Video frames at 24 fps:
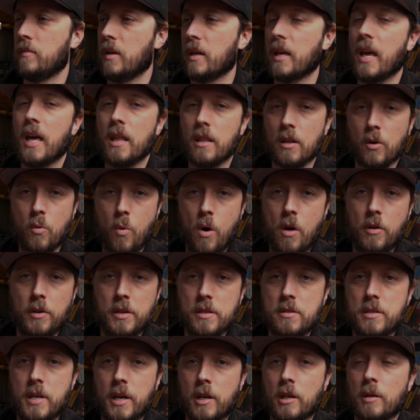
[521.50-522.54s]
Again, the
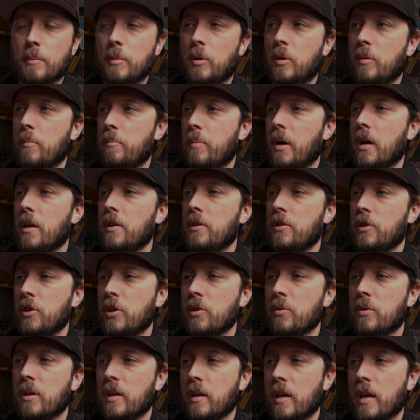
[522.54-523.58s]
quality's terrible, but
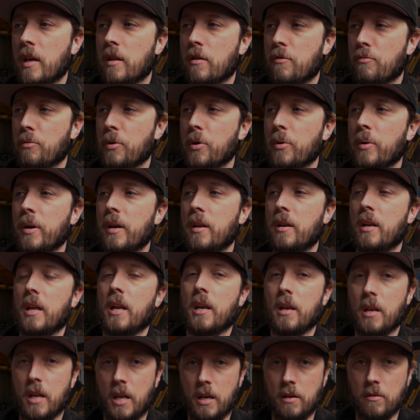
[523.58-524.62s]
you can get through it,
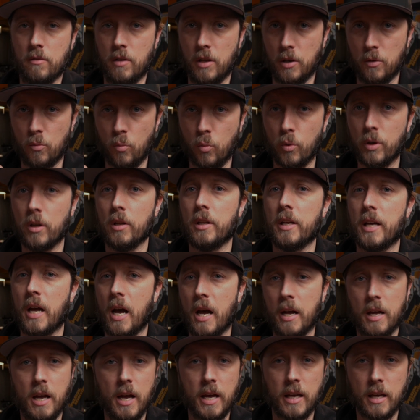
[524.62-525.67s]
and really,
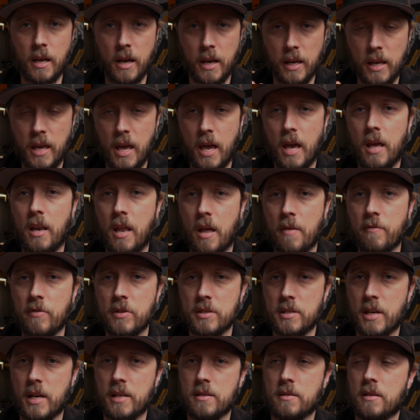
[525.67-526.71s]
I can't
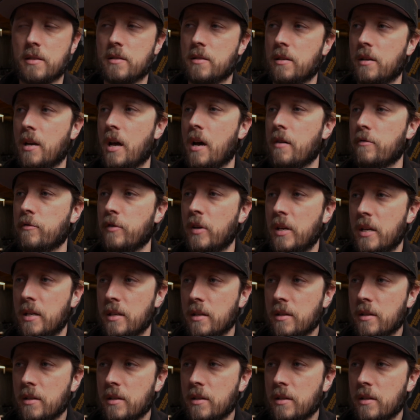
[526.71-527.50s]
emphasize this enough.